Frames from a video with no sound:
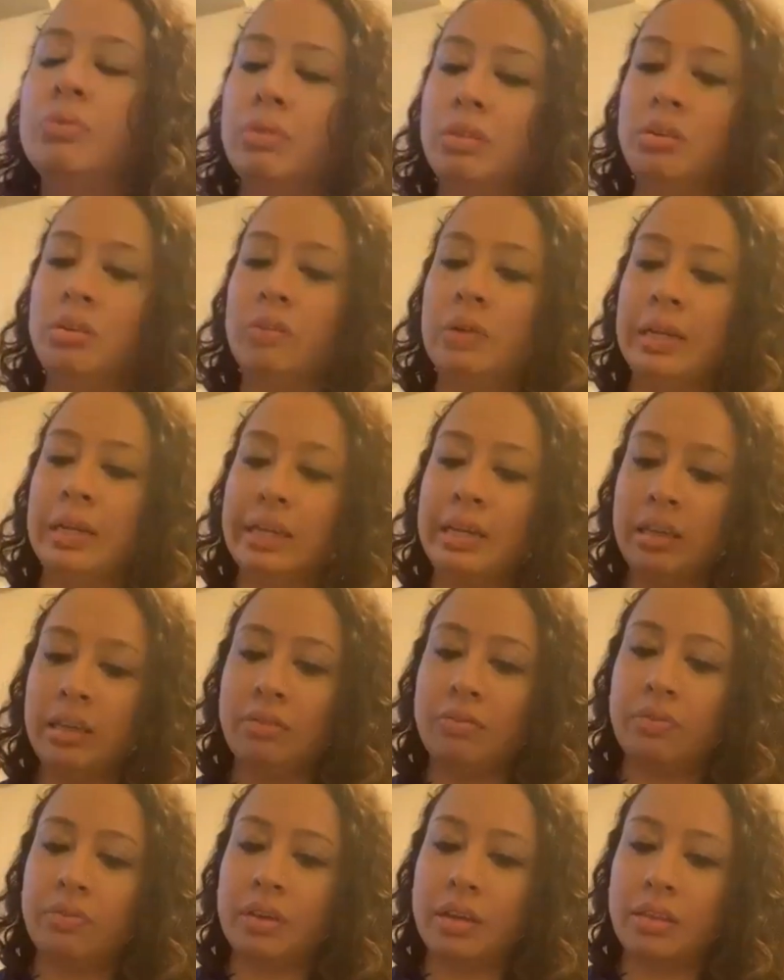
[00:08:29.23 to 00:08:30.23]
You
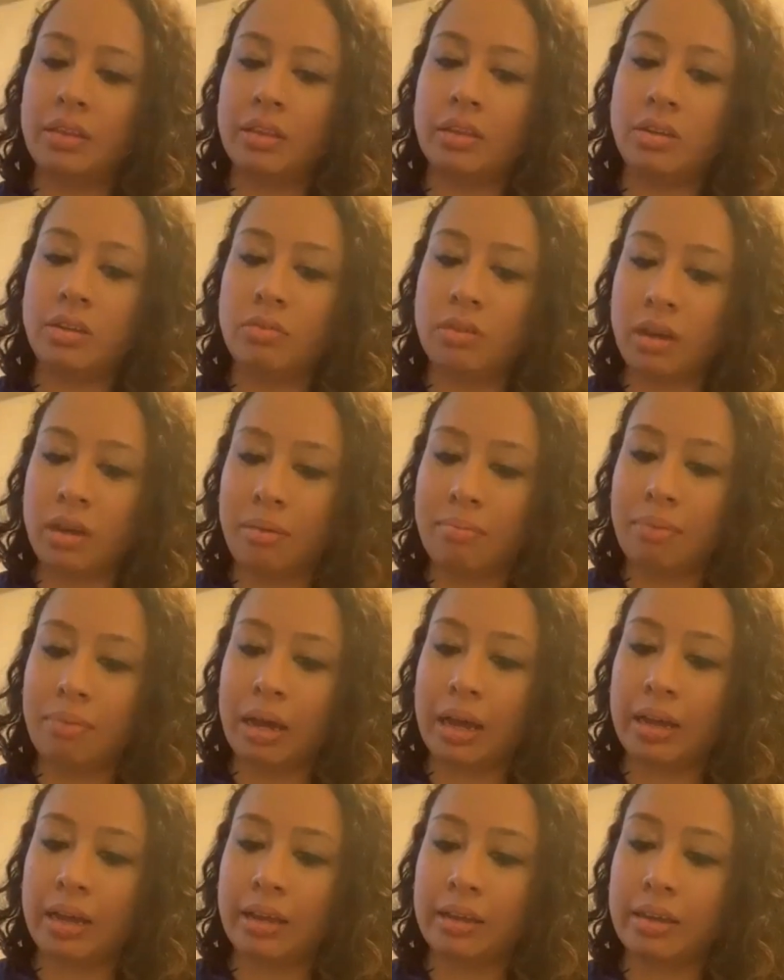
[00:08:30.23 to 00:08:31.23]
leave and then you come
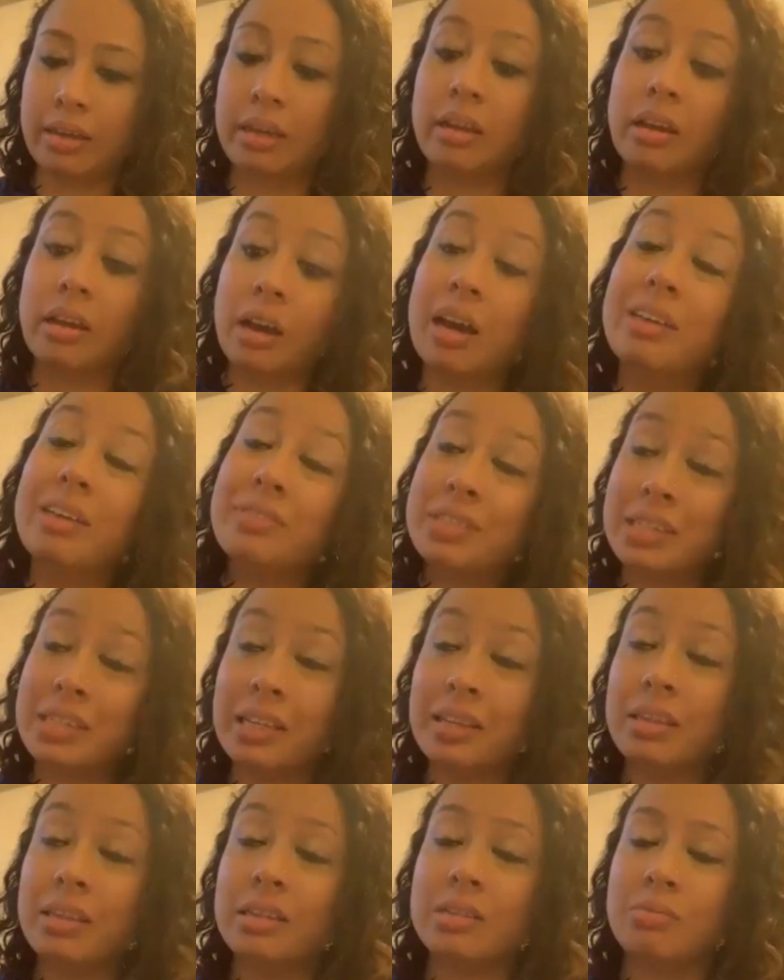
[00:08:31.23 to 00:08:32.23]
back. And I've
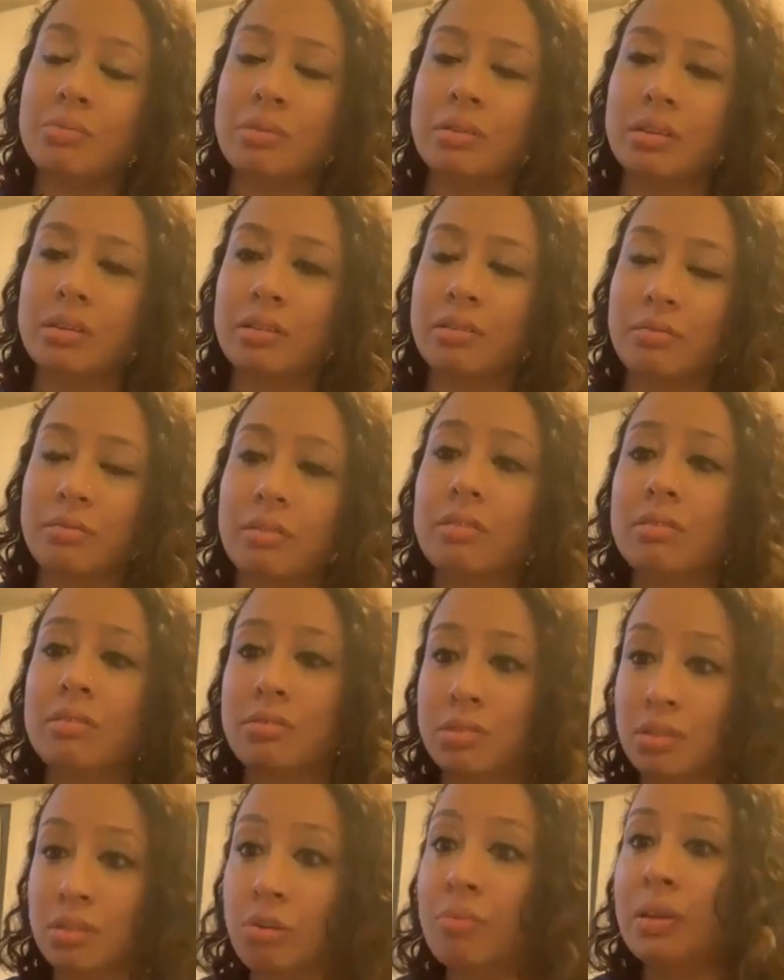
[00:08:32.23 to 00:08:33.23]
seen this with
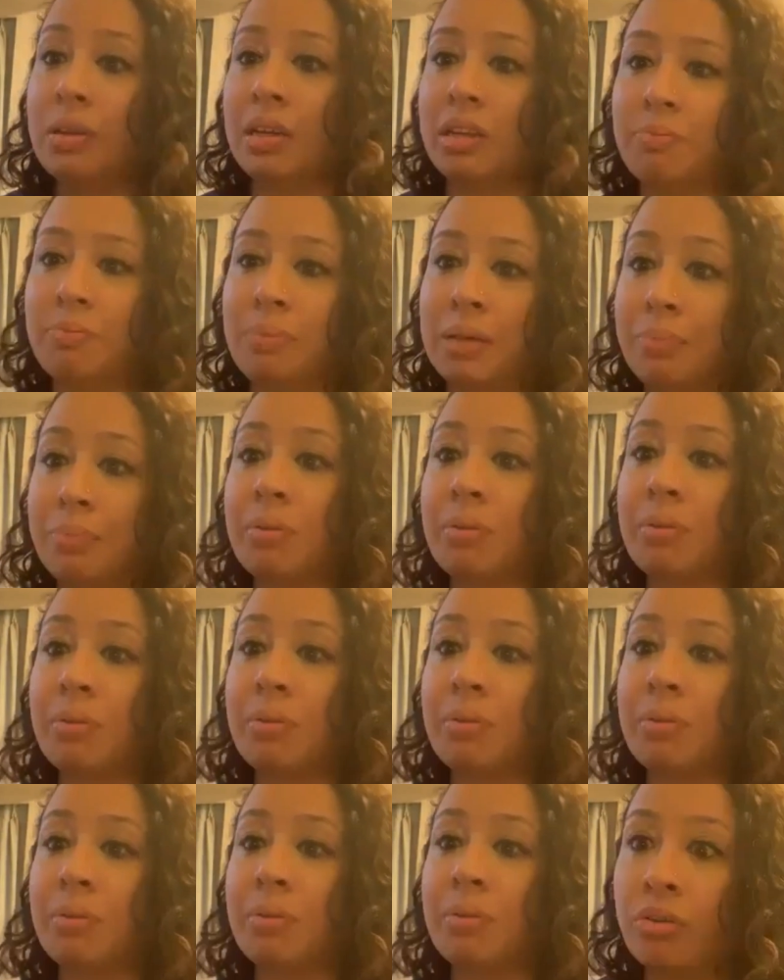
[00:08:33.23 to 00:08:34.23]
so many people I
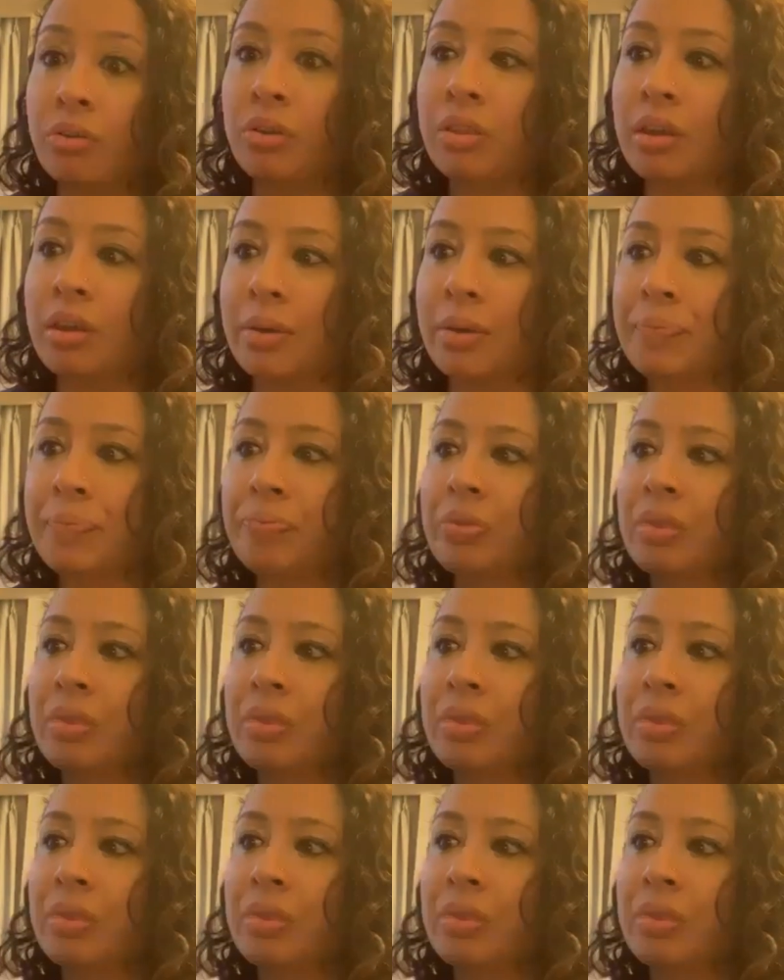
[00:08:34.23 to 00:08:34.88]
know that